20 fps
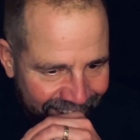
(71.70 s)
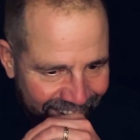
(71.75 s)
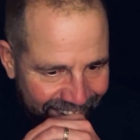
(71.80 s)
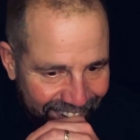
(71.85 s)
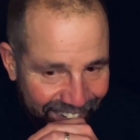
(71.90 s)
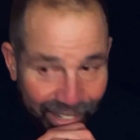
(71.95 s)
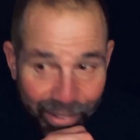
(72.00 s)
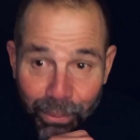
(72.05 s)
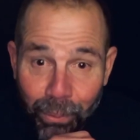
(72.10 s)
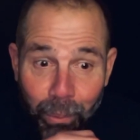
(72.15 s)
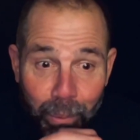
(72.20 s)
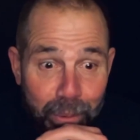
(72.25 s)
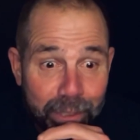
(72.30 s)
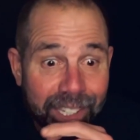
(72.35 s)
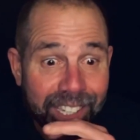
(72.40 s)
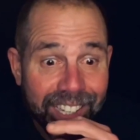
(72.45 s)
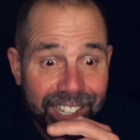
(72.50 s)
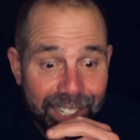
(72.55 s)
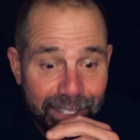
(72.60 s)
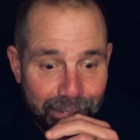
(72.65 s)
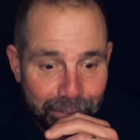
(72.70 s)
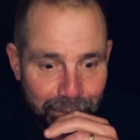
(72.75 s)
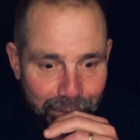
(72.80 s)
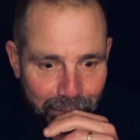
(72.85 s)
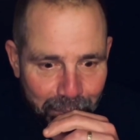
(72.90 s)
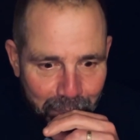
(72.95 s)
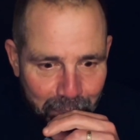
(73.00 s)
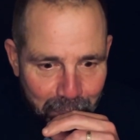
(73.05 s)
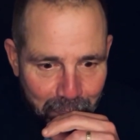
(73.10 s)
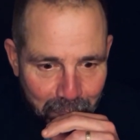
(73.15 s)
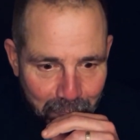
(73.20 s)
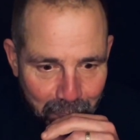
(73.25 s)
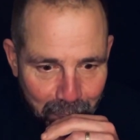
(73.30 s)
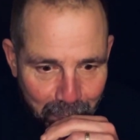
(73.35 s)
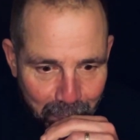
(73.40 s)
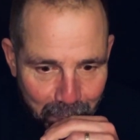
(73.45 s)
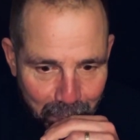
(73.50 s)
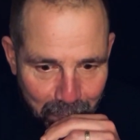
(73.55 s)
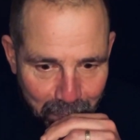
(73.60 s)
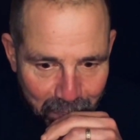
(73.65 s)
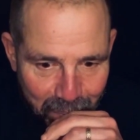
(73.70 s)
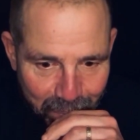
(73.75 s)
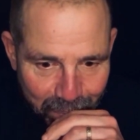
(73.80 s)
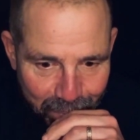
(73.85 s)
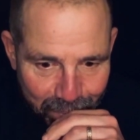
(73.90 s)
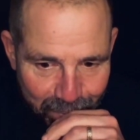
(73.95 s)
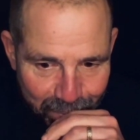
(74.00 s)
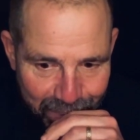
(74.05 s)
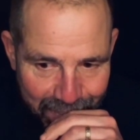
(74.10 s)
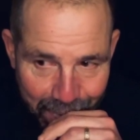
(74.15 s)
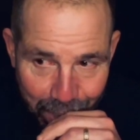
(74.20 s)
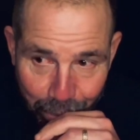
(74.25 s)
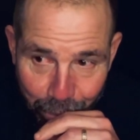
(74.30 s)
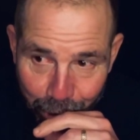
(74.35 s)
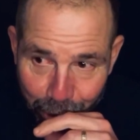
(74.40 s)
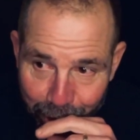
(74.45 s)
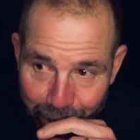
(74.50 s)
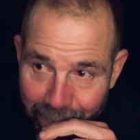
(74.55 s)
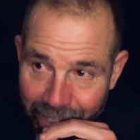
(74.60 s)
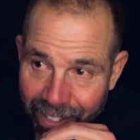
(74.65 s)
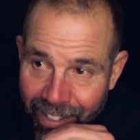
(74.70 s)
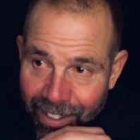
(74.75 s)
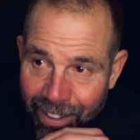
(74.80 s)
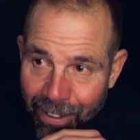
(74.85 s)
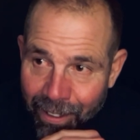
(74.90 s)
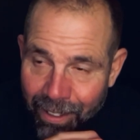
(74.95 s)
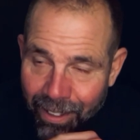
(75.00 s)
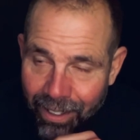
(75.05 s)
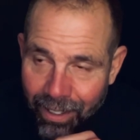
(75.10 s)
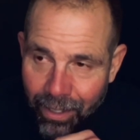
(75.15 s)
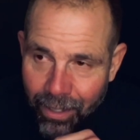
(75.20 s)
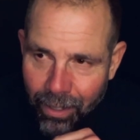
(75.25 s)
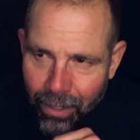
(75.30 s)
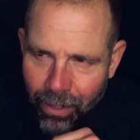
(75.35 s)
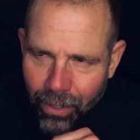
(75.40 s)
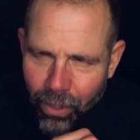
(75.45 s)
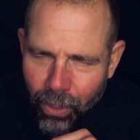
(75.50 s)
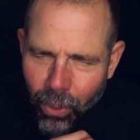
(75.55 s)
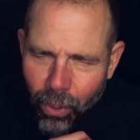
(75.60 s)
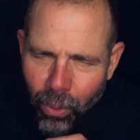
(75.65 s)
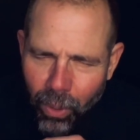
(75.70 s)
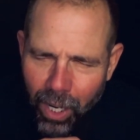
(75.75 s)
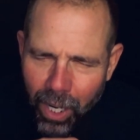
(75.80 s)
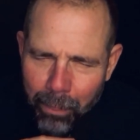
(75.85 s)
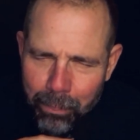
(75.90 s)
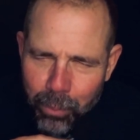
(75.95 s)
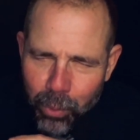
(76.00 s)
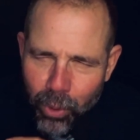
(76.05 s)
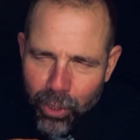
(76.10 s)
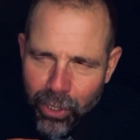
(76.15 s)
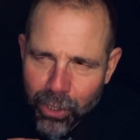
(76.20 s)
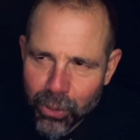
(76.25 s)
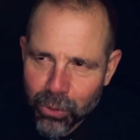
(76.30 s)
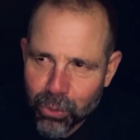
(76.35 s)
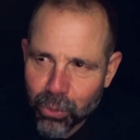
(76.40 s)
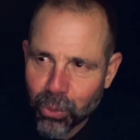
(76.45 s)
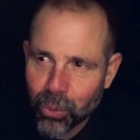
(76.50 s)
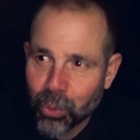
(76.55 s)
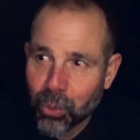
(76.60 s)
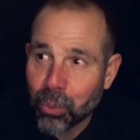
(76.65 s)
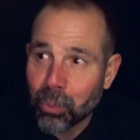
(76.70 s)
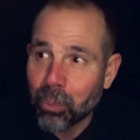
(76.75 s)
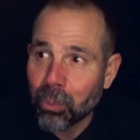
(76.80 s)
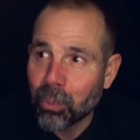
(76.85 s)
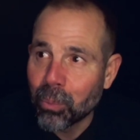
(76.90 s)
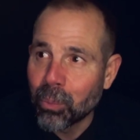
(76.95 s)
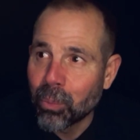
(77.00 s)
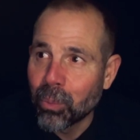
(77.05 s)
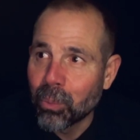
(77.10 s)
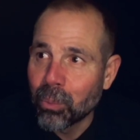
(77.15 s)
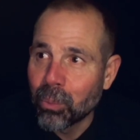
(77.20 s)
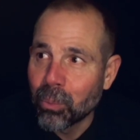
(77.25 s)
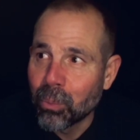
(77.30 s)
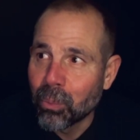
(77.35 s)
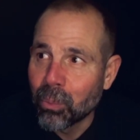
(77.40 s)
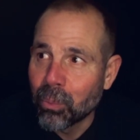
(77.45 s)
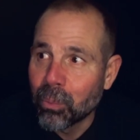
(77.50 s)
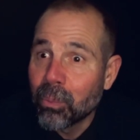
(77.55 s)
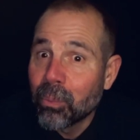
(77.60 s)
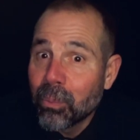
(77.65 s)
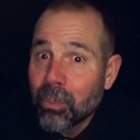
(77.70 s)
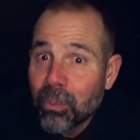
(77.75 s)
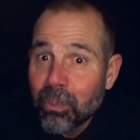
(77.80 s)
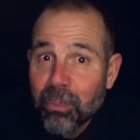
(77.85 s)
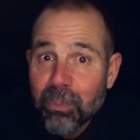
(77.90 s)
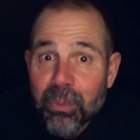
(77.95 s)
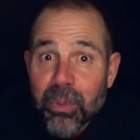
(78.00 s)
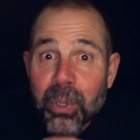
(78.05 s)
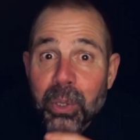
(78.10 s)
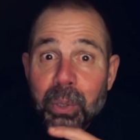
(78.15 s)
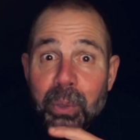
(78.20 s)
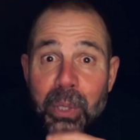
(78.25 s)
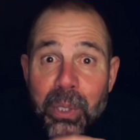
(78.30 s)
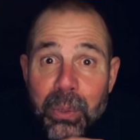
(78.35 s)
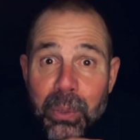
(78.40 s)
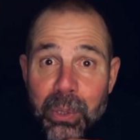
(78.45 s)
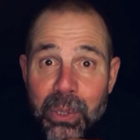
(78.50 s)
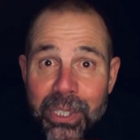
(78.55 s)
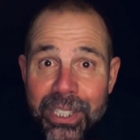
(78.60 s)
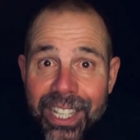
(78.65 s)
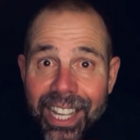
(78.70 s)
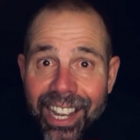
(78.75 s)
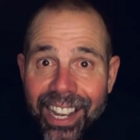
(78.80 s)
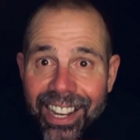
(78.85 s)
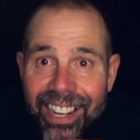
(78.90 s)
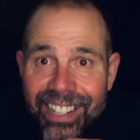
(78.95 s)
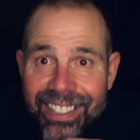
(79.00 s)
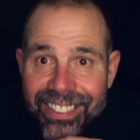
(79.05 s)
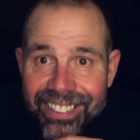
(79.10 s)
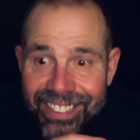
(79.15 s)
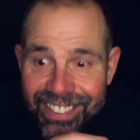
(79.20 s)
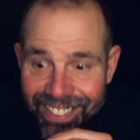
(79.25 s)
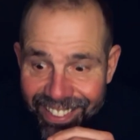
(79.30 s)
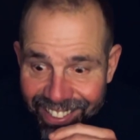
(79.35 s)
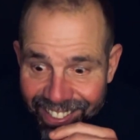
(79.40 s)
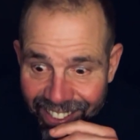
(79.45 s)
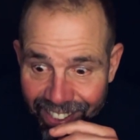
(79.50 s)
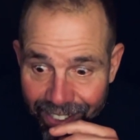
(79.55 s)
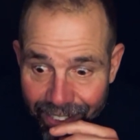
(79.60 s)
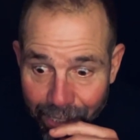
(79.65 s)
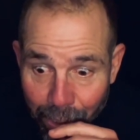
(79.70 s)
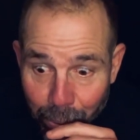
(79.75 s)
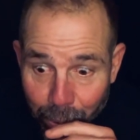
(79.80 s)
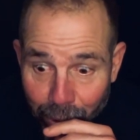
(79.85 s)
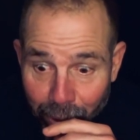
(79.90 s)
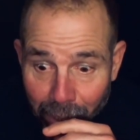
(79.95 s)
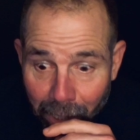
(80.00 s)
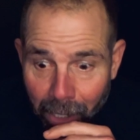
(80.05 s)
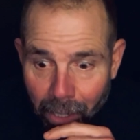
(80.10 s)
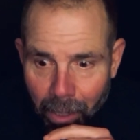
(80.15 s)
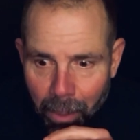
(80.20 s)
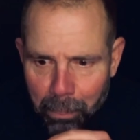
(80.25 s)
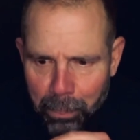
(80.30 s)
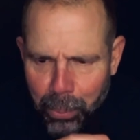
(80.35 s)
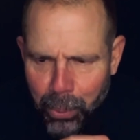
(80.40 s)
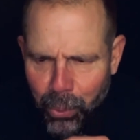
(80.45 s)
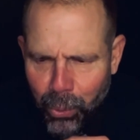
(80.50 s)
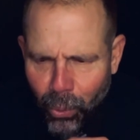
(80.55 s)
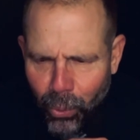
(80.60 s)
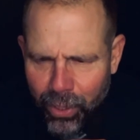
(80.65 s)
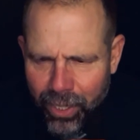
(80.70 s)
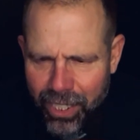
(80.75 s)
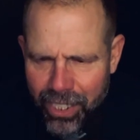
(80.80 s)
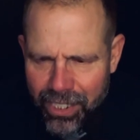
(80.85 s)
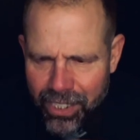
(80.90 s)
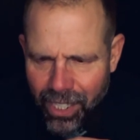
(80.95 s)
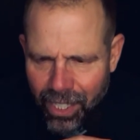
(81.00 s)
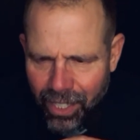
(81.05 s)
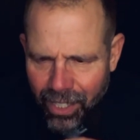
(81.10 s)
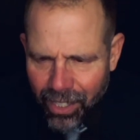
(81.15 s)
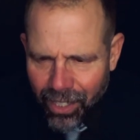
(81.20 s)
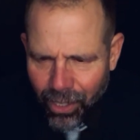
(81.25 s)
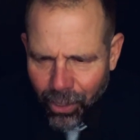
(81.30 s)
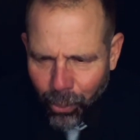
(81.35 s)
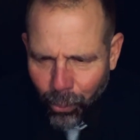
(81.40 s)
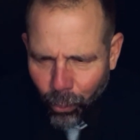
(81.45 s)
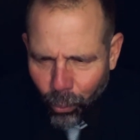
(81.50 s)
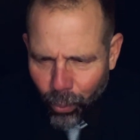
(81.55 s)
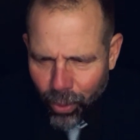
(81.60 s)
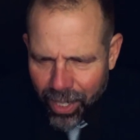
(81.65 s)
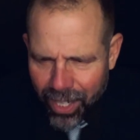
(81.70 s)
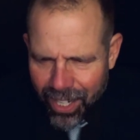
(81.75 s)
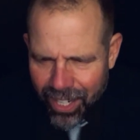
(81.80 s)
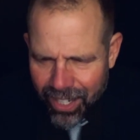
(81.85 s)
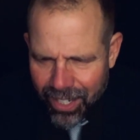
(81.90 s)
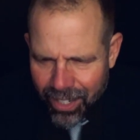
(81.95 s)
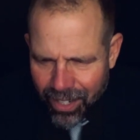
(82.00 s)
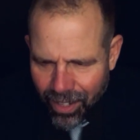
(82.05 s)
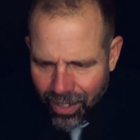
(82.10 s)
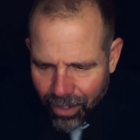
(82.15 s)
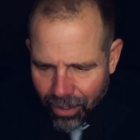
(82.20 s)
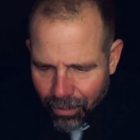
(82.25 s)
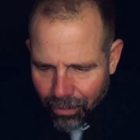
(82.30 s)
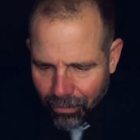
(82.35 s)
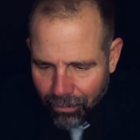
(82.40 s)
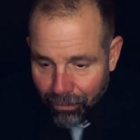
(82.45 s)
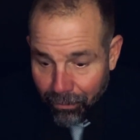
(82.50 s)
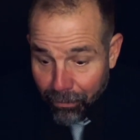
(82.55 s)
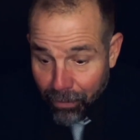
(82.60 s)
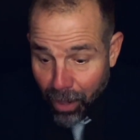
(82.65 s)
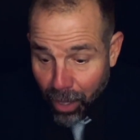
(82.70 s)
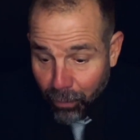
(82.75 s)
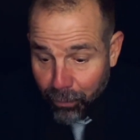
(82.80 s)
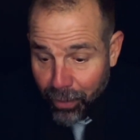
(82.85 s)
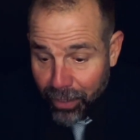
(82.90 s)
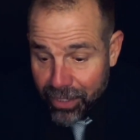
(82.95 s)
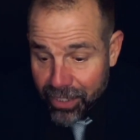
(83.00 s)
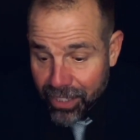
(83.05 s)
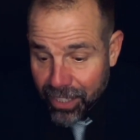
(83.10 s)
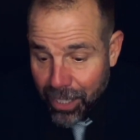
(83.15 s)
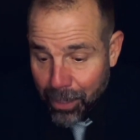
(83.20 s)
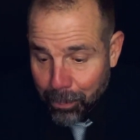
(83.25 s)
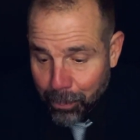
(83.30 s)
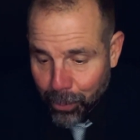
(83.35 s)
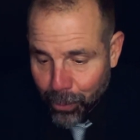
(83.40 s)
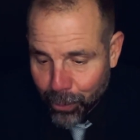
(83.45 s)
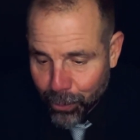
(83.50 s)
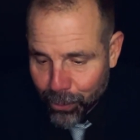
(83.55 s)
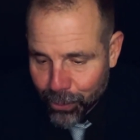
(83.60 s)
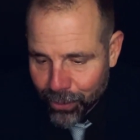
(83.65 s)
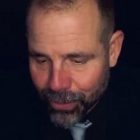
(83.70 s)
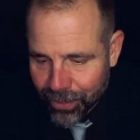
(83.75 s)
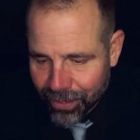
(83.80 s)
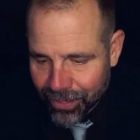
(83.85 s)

And all day, he would go up to his room. Do you understand? He would put on his green velvet slippers.